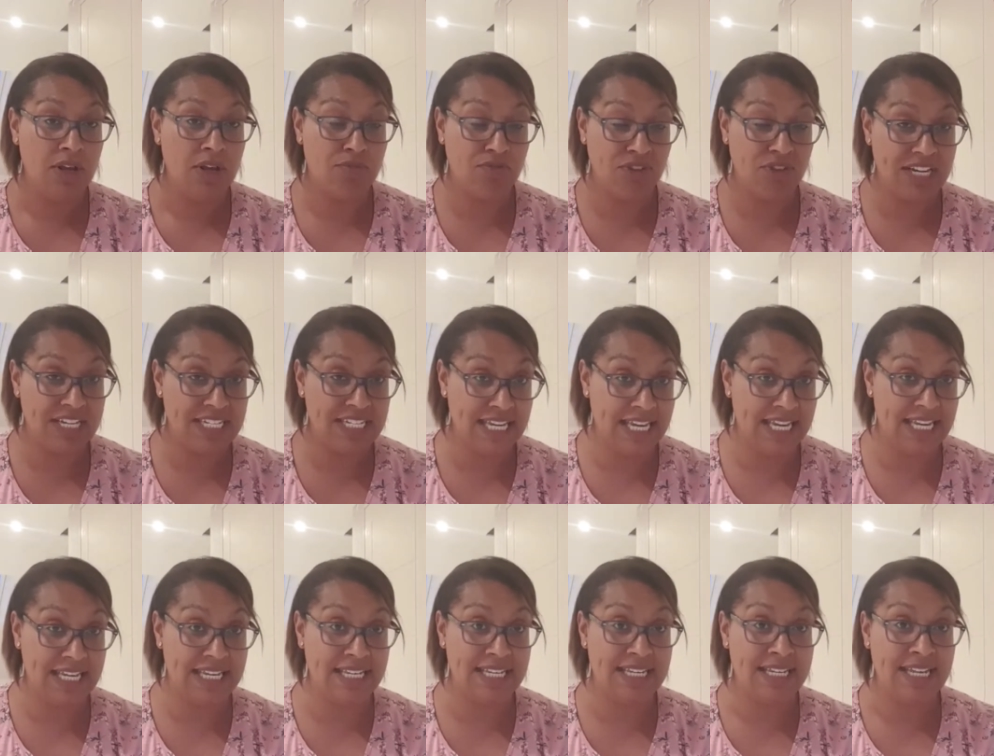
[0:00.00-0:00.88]

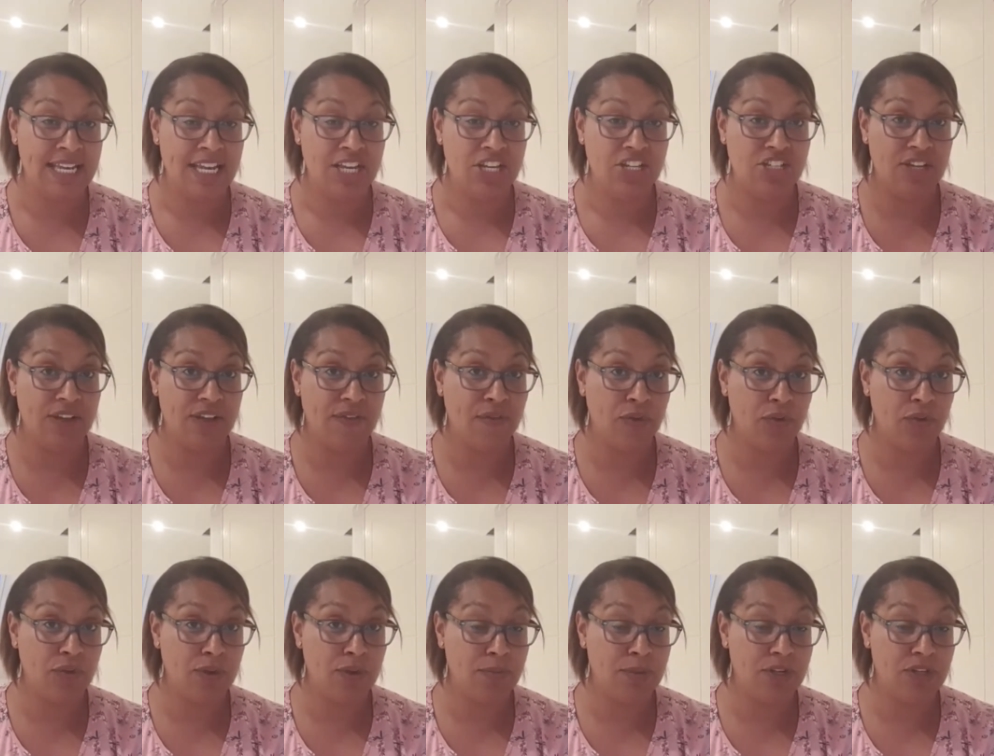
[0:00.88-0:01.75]
breeding. She
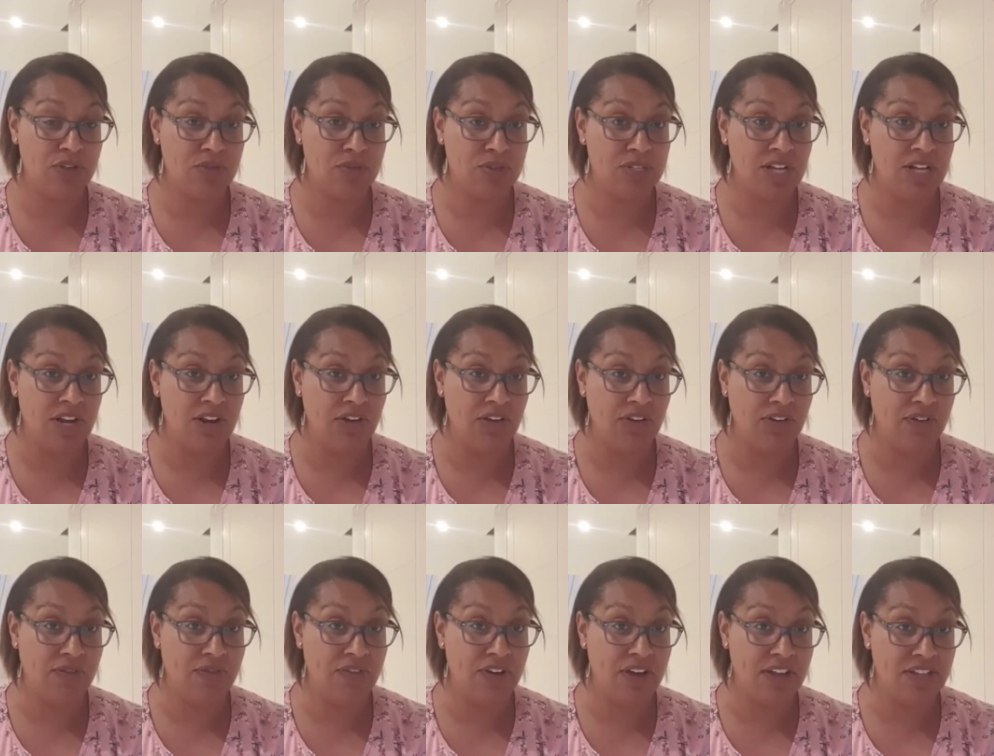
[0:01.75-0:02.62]
thought the bitch was no longer
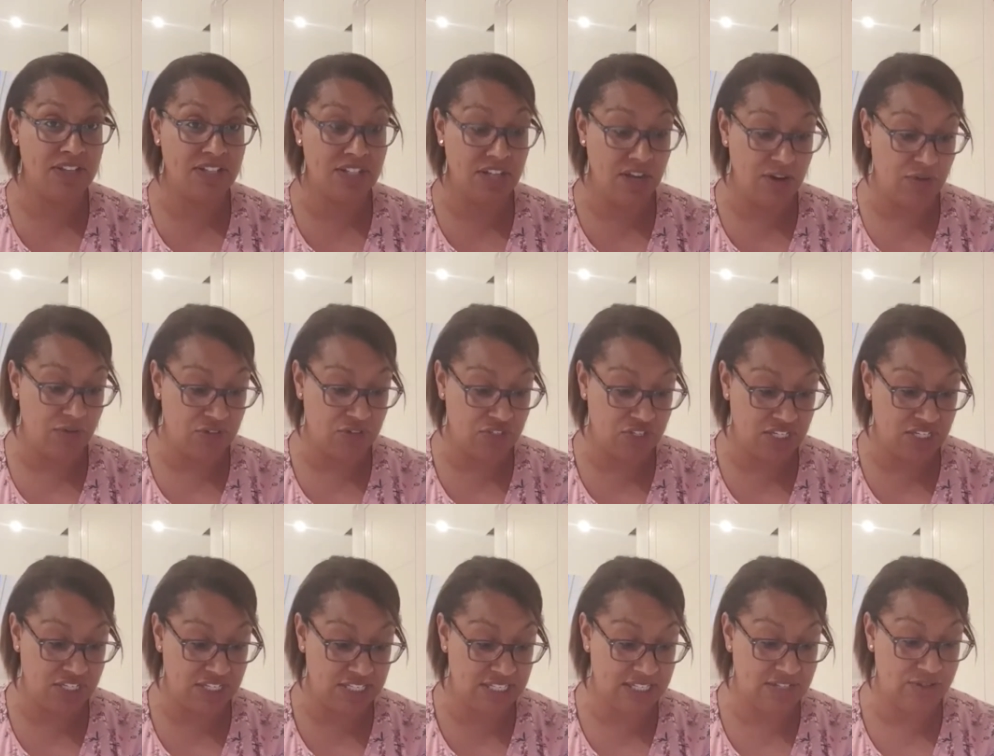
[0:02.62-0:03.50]
fertile, and
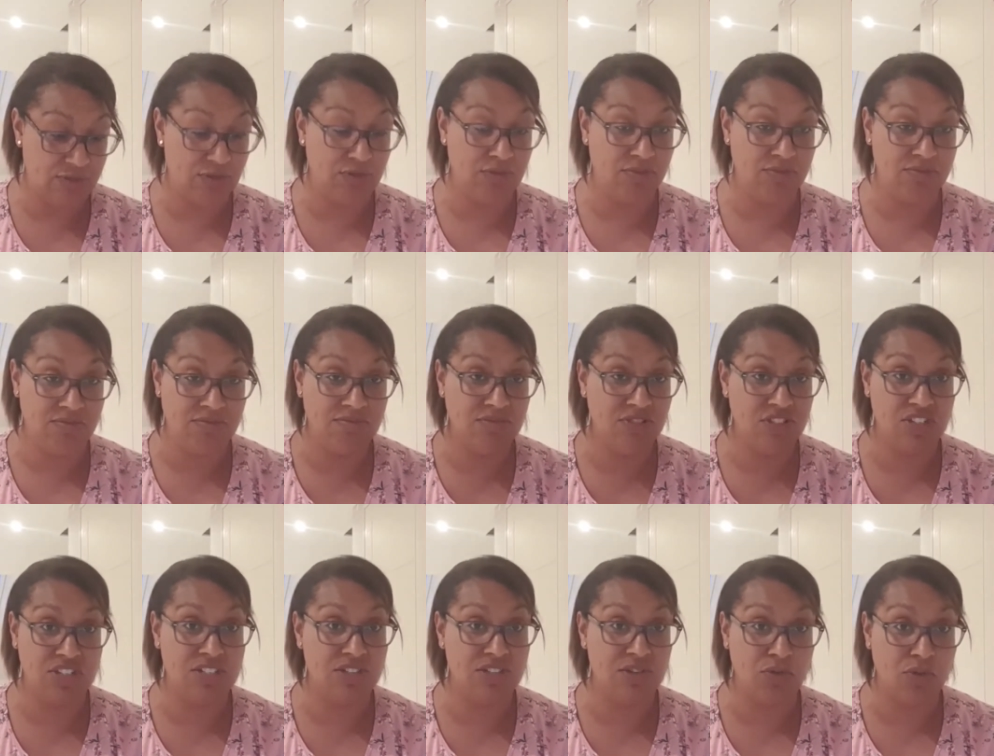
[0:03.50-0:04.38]
she's still
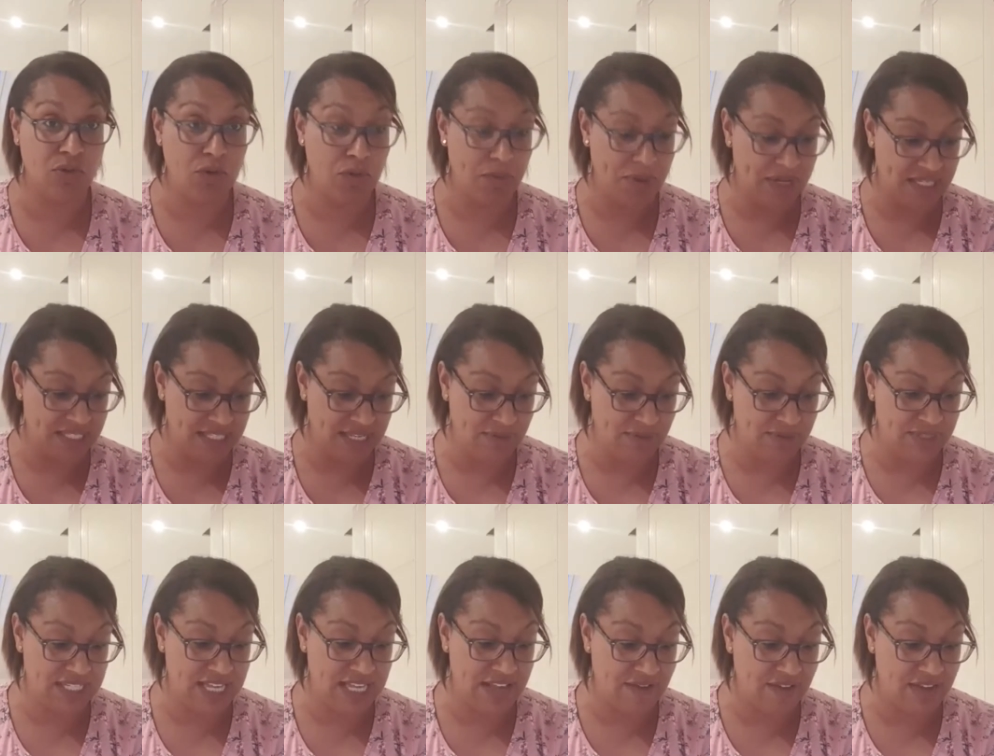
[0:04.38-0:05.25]
caught basically with
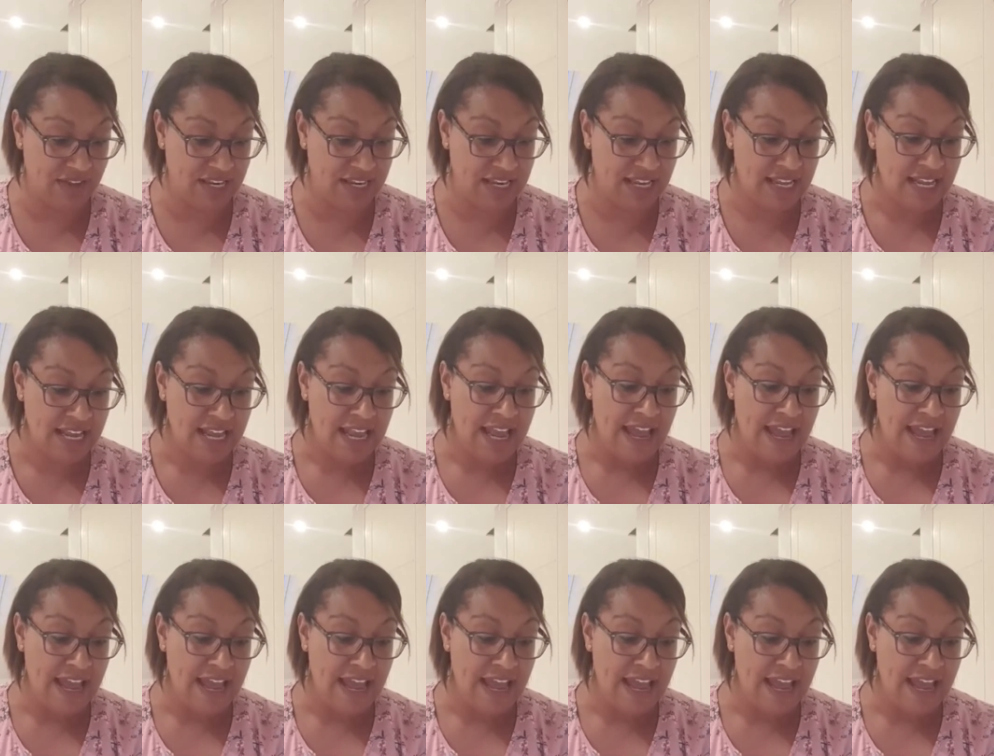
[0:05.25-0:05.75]
7.